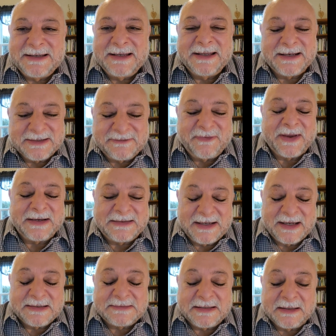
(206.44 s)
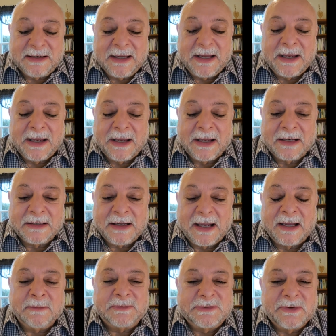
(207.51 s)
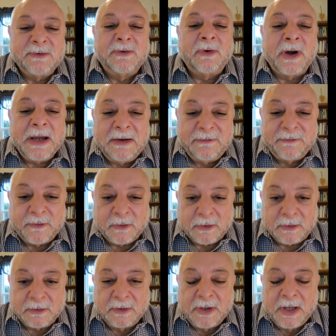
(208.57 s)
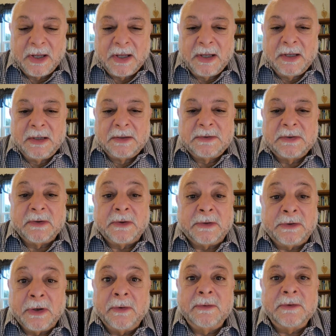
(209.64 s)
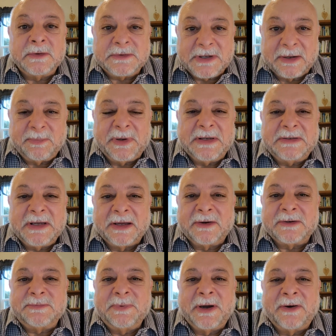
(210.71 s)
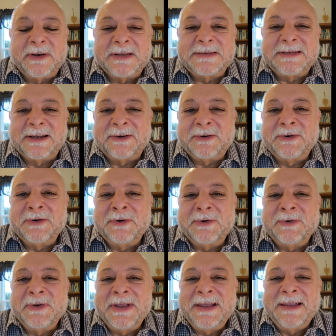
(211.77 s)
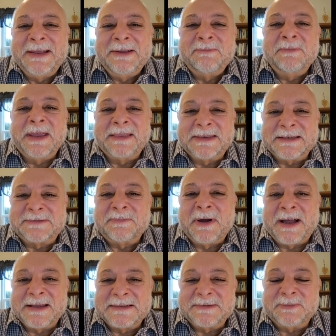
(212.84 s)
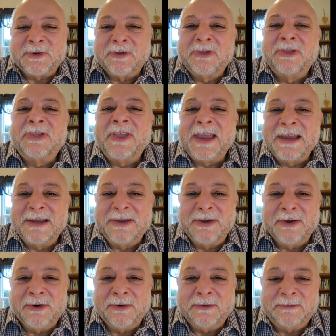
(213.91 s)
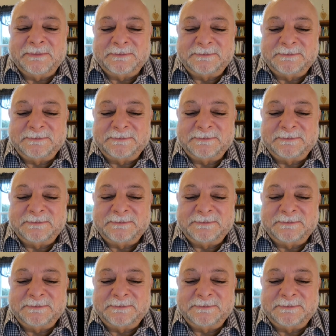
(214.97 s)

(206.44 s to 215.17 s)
It is fantastic. And I'm so grateful to the donors at Beach Acres Parenting Center who make this possible. Thank you.